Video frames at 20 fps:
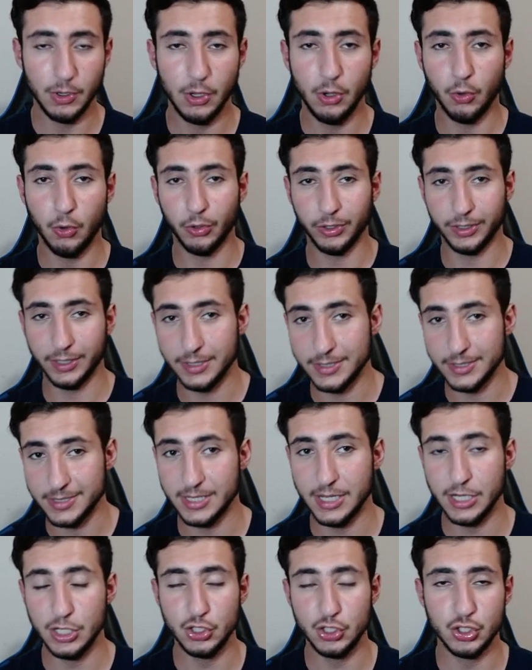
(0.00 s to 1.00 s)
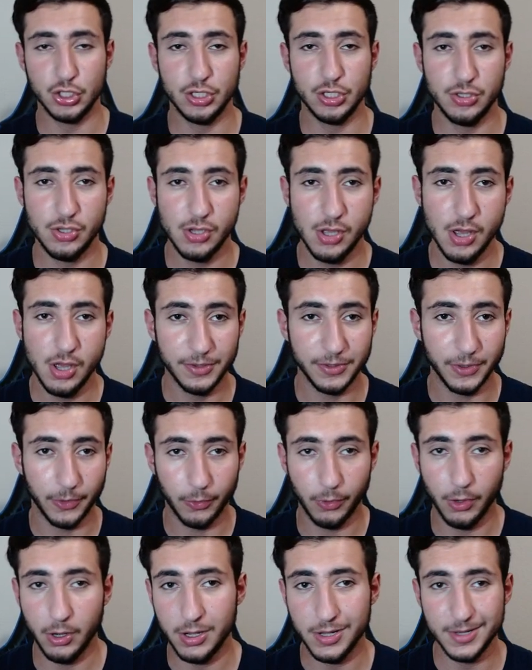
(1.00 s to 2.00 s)
organization, the
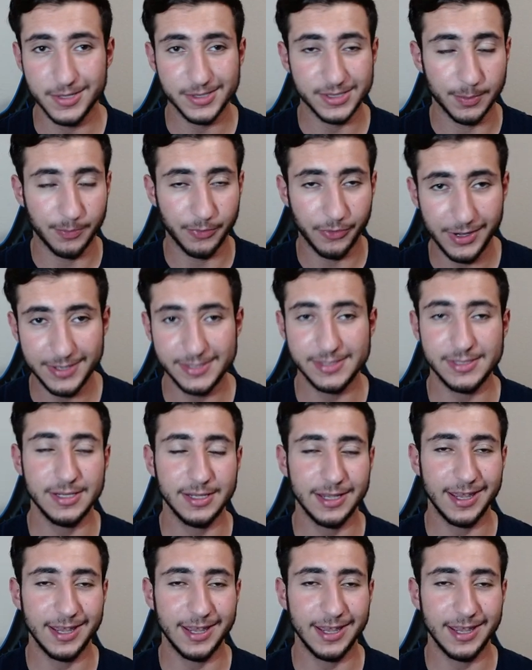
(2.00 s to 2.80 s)
runs, the pressing.